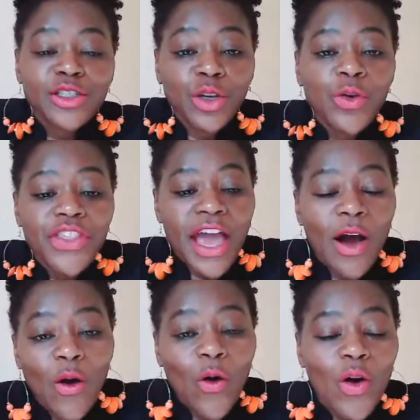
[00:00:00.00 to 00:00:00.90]
do
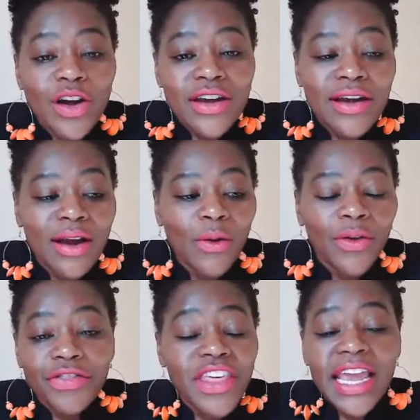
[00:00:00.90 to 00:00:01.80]
their own
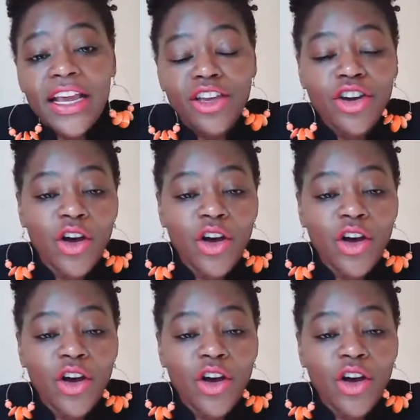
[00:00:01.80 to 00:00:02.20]
thing,